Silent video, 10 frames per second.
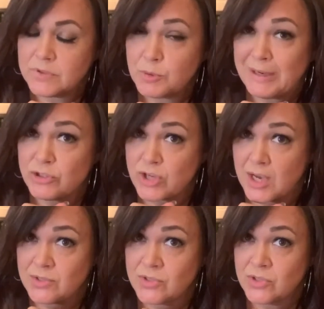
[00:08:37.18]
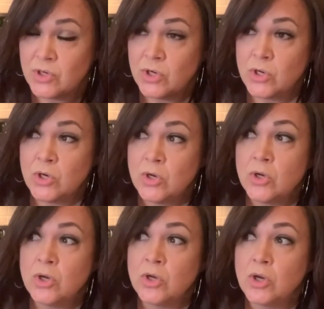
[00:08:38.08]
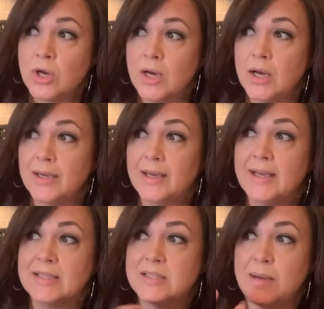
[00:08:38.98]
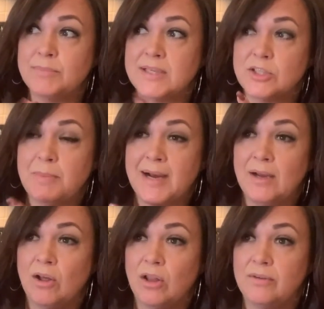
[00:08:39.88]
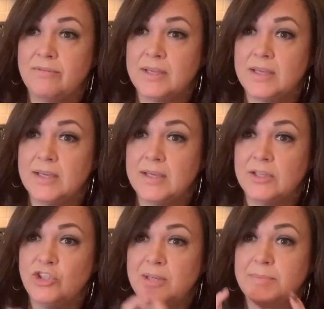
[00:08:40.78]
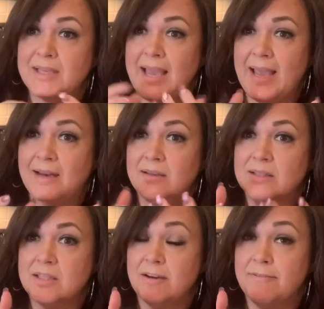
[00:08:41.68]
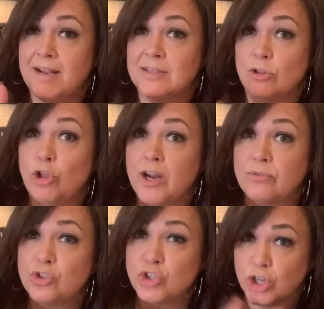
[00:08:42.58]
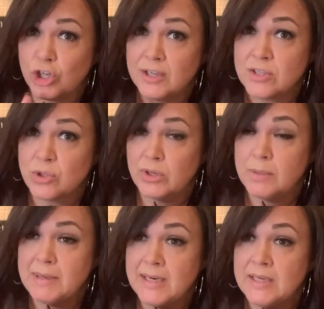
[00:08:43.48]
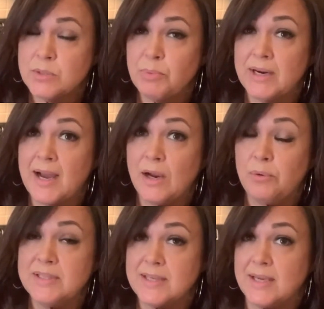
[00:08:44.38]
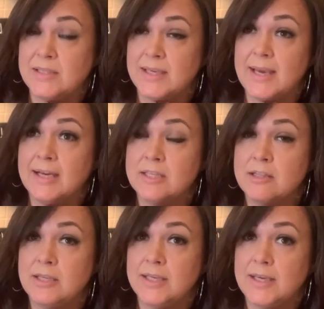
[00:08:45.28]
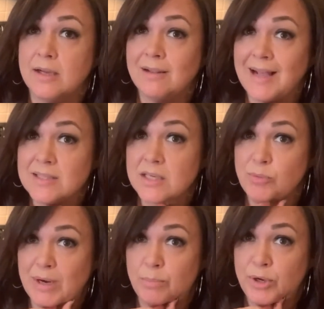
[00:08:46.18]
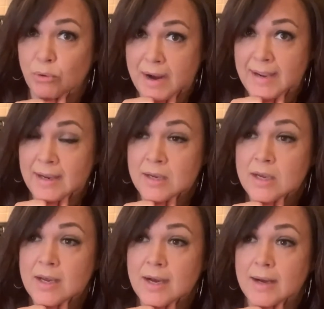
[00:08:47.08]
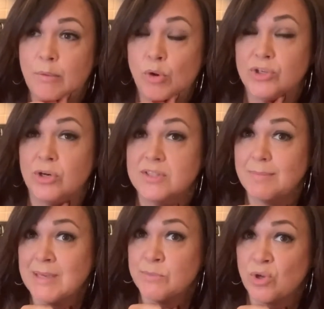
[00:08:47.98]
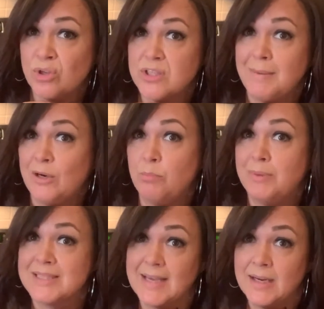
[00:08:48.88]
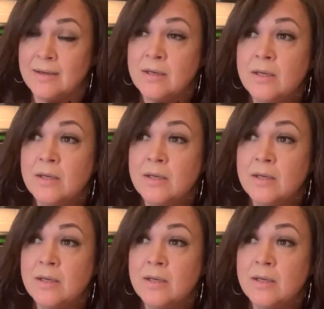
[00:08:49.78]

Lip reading: Tomato sauce. It's tempting to buy all of the cheap canned stuff that has a lot of sugar and sodium in it, but I always say to get the classic tomato puree, or sometimes called tomato passata.